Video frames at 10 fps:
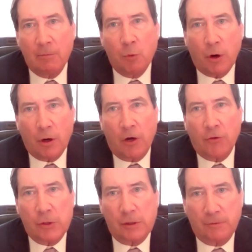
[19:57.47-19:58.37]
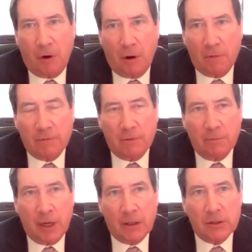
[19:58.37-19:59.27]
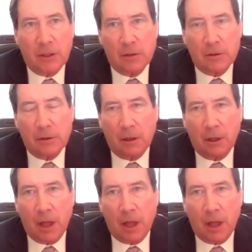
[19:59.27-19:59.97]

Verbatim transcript: more countries involved makes it uh,